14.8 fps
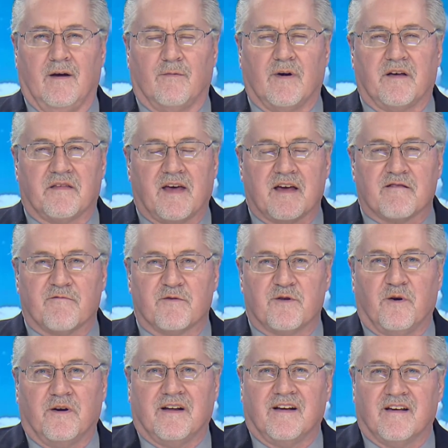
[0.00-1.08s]
Well, thanks for
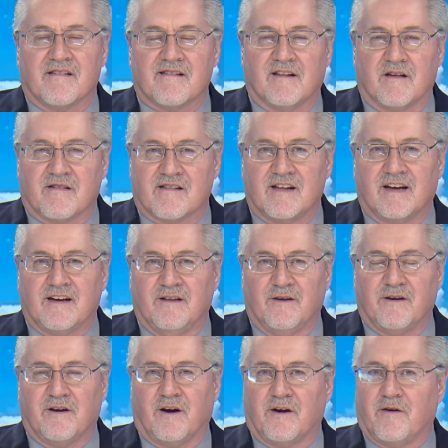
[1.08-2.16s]
joining us. Let's take a look
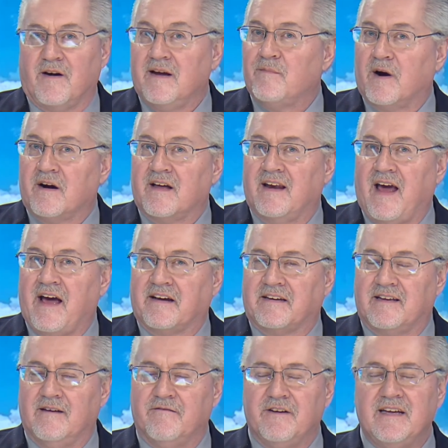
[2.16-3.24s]
at our grain market
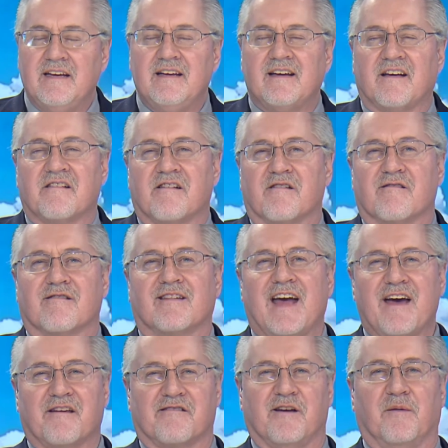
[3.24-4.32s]
activity as it
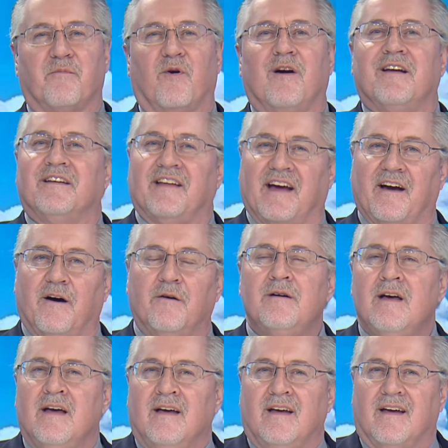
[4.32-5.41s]
stacks up right now.
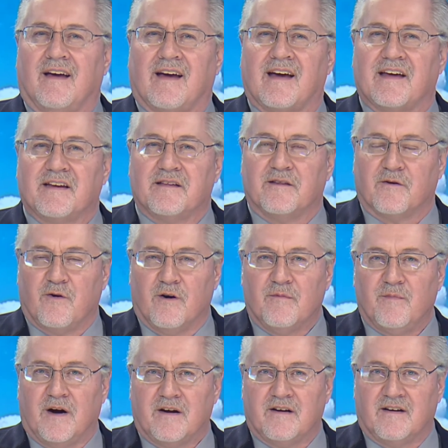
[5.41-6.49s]
And in the corn
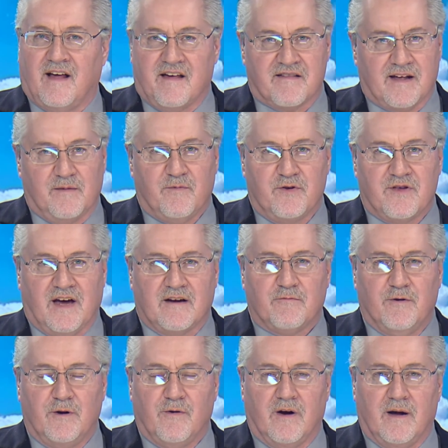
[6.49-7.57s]
market, last time we checked,
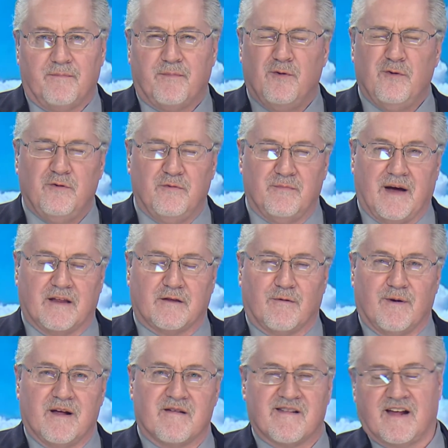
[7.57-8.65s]
we were up, about
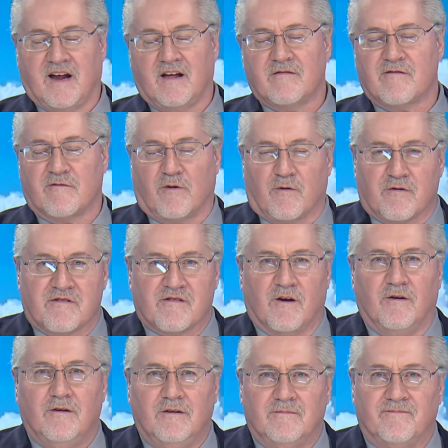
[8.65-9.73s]
3 cents or
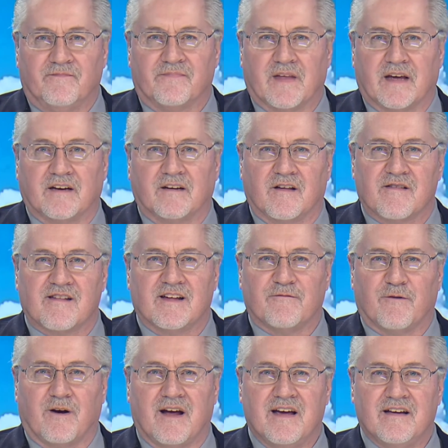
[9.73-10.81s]
so. And let's see if
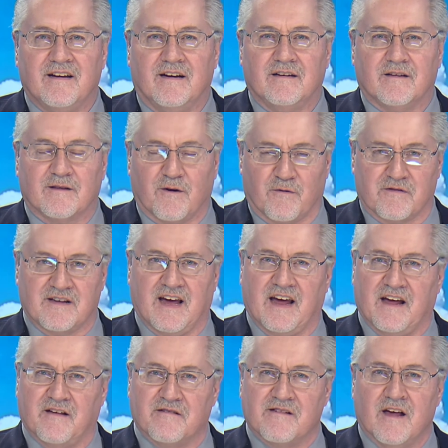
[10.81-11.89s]
we're hanging on to those
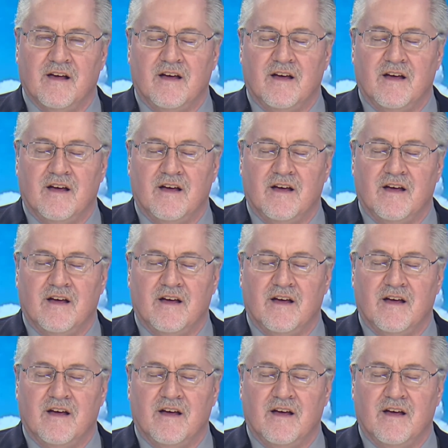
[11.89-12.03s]
gains.